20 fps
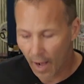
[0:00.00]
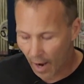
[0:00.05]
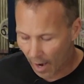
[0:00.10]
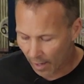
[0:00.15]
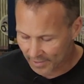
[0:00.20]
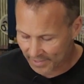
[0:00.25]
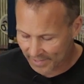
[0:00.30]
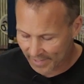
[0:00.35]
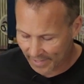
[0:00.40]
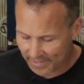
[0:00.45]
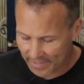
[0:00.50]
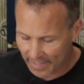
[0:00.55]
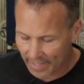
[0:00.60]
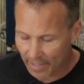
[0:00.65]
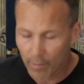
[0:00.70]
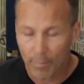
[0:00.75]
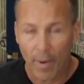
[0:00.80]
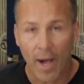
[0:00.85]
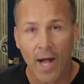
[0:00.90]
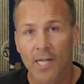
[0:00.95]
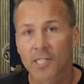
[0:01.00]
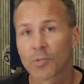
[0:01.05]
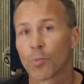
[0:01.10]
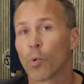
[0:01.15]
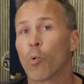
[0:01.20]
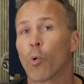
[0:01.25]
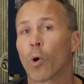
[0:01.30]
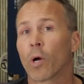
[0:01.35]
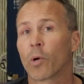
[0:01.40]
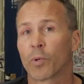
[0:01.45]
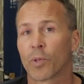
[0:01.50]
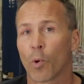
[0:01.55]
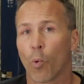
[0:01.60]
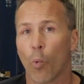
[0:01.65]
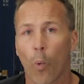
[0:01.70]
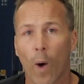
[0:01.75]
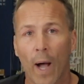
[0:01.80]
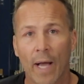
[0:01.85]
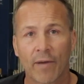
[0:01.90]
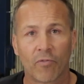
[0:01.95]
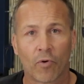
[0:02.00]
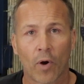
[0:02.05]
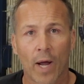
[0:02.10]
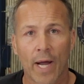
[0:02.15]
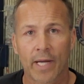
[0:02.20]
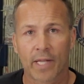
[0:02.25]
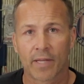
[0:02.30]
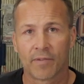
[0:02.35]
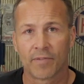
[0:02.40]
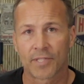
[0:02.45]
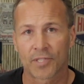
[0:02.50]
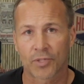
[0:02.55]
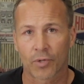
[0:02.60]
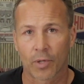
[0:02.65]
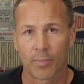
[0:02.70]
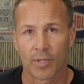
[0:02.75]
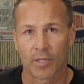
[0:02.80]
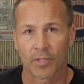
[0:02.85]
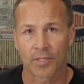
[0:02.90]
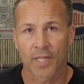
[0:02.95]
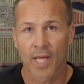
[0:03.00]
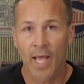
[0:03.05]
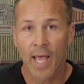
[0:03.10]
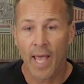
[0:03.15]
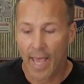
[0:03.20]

Our 6AL box will work with a wide variety of distributors,